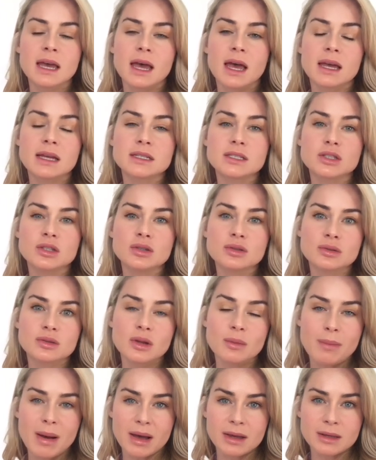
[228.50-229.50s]
and you, the
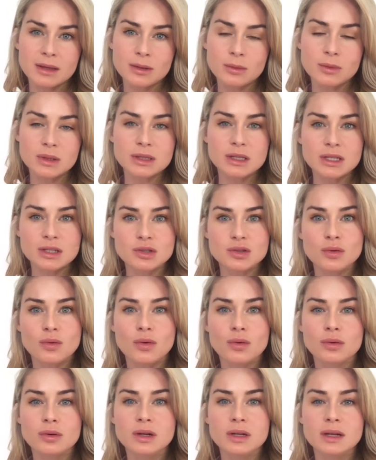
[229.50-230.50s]
buyer, will need to
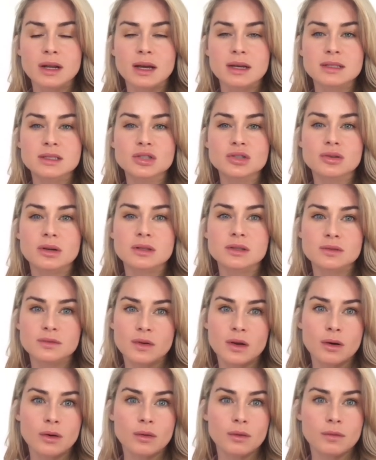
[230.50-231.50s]
organize
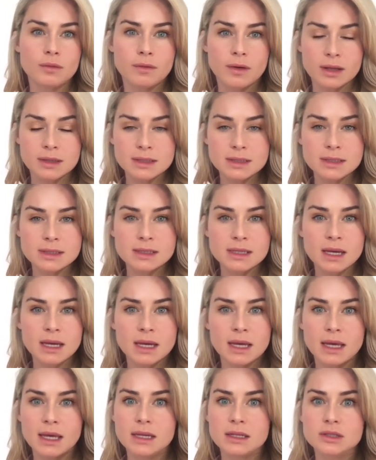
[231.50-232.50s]
transfer of funds
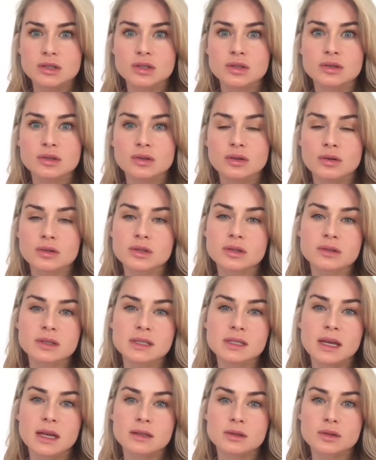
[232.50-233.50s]
into the
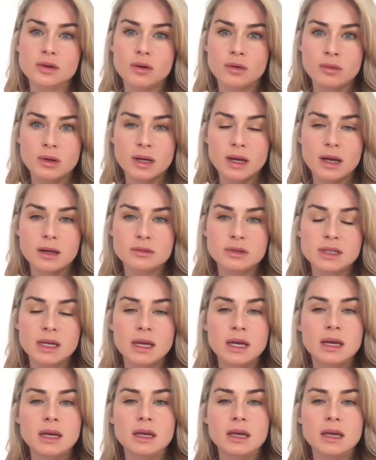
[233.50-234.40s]
notary's escrow account.